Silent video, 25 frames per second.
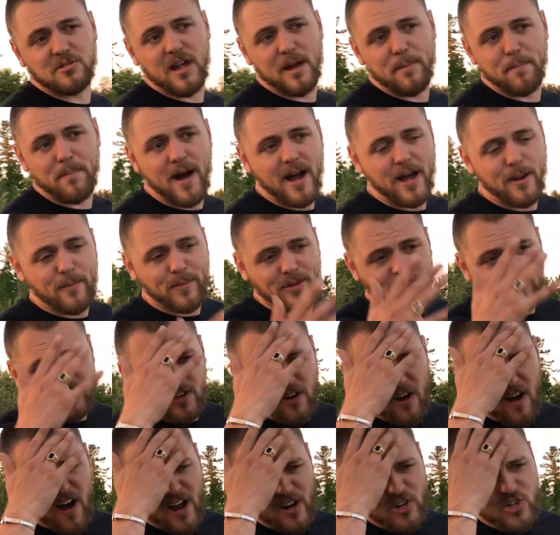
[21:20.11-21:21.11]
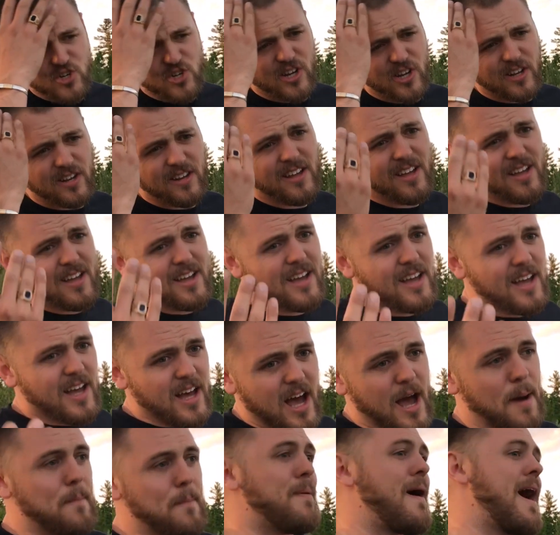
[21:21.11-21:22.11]
When I buy them at the auction,
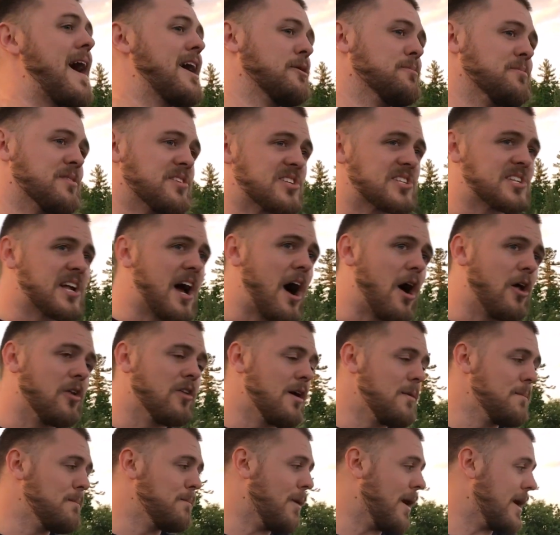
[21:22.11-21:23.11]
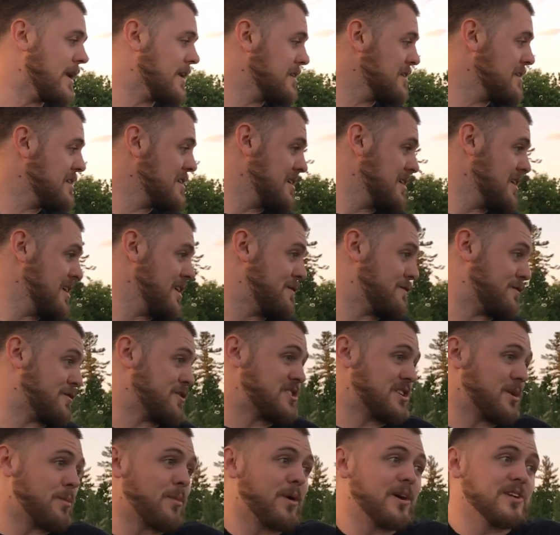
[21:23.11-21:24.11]
I buy them to sell them, but if for
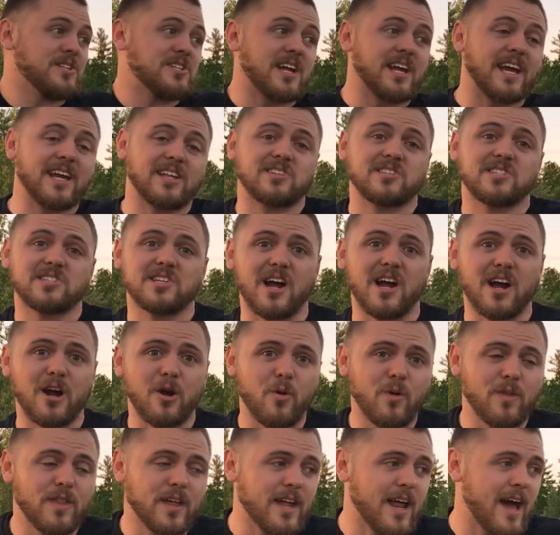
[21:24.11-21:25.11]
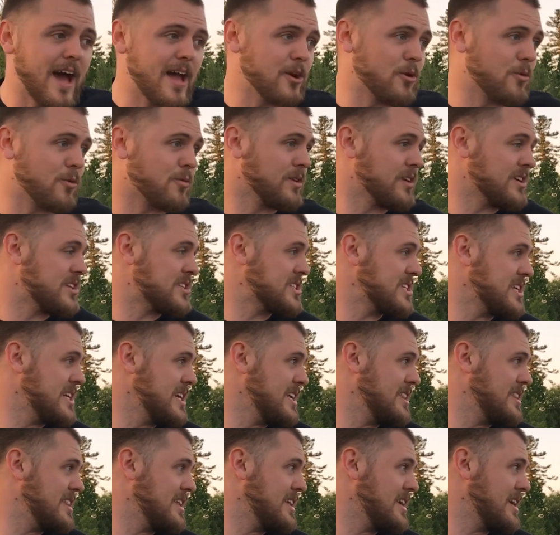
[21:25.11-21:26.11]
some reason I get stuck with it, I don't really
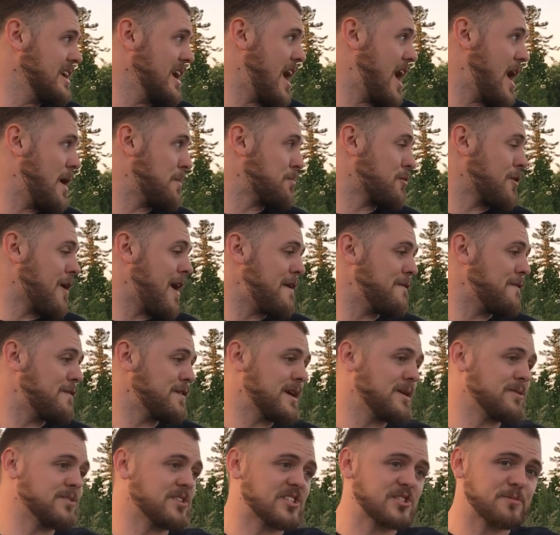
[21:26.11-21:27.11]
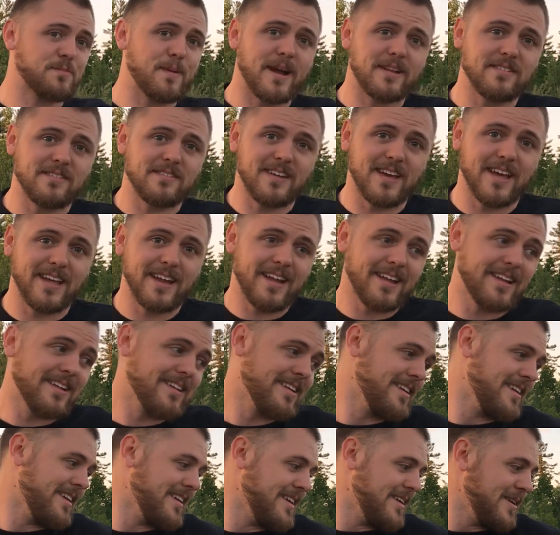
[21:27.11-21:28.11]
see the profit I was expecting in it,
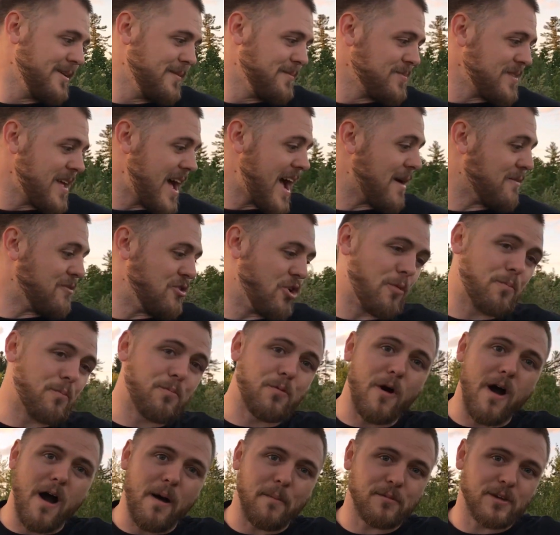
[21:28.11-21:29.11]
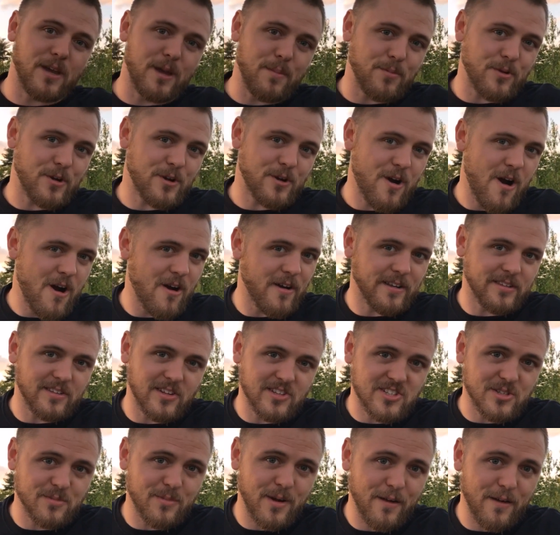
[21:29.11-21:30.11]
I have no problem keeping a car like
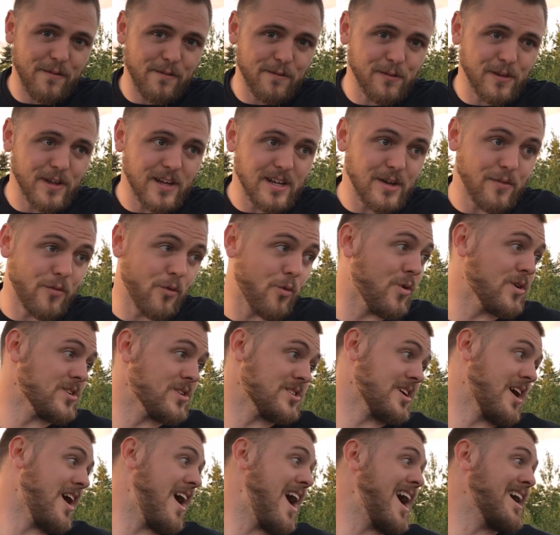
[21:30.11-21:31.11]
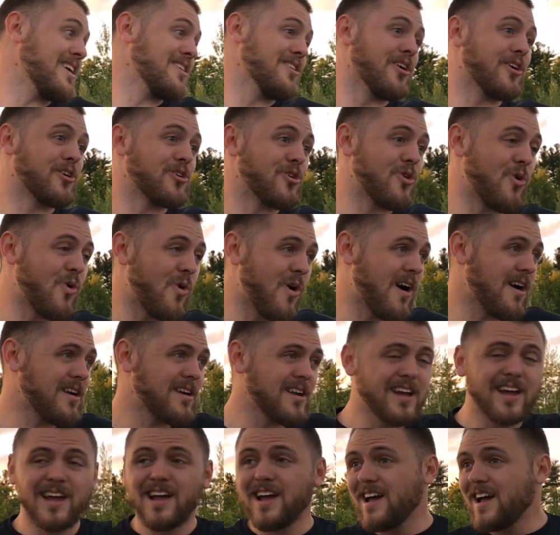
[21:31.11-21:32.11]
this in my fleet. If it was a Honda
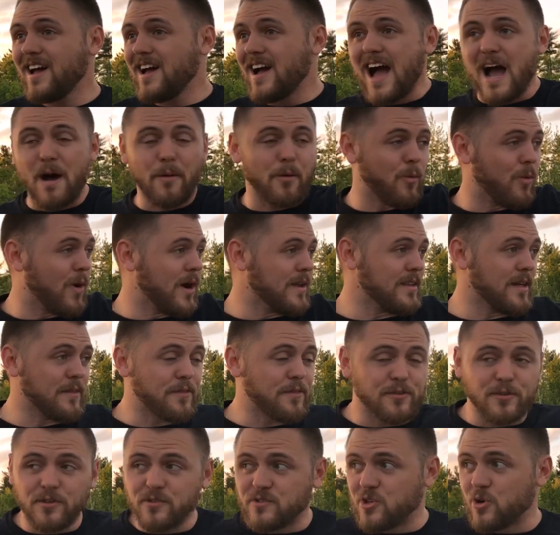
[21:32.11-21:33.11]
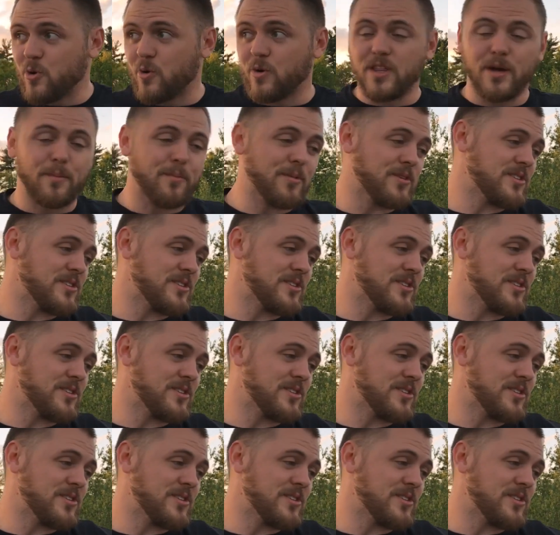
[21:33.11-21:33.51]
Accord, I would want nothing to do with it.